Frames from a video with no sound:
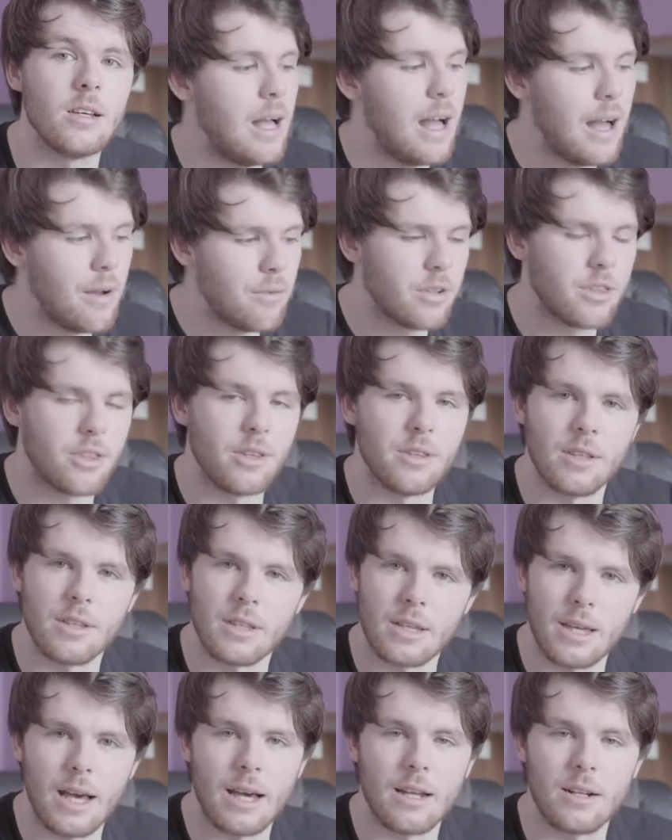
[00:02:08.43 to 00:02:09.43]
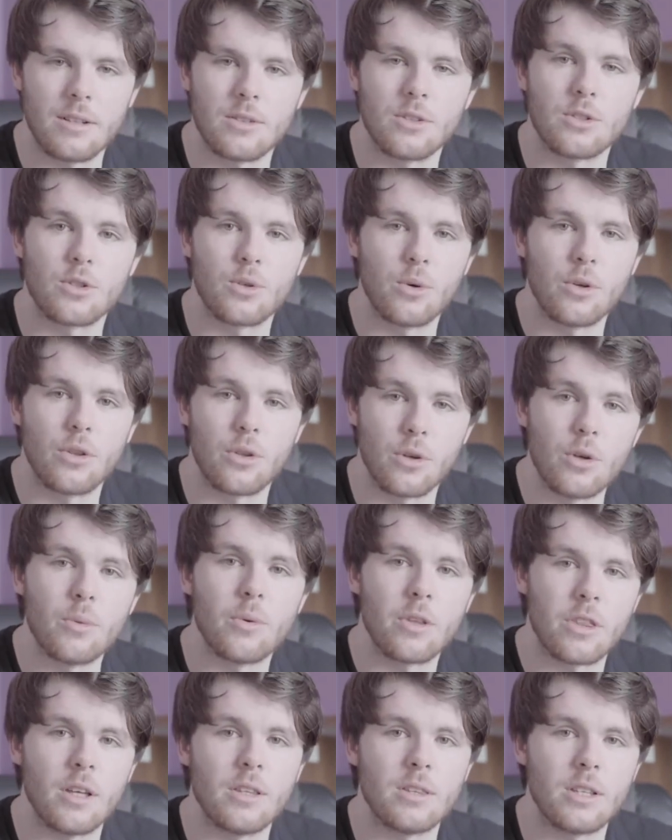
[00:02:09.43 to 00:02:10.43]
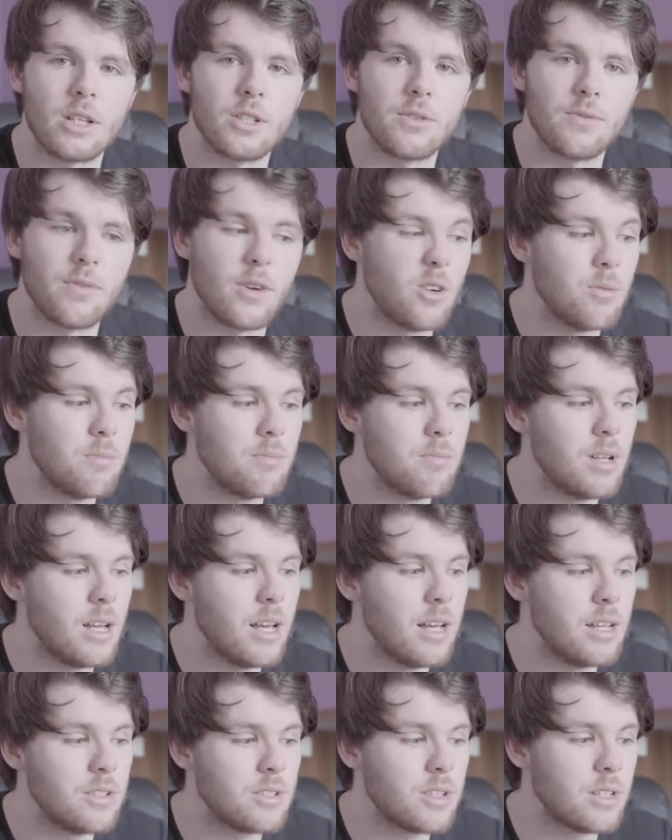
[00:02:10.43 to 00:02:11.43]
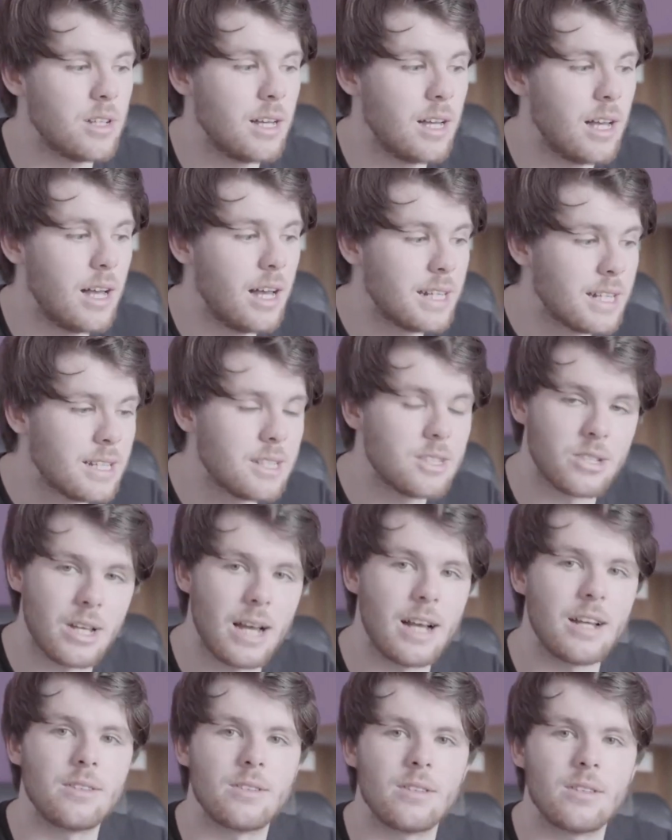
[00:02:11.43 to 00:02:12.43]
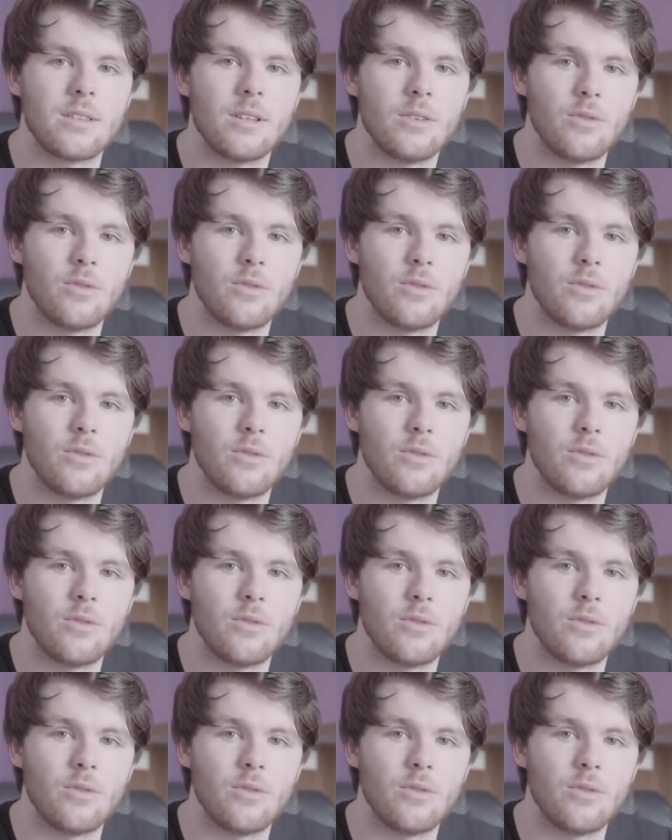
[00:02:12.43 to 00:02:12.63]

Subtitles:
Everything that the characters go through within this film is an exact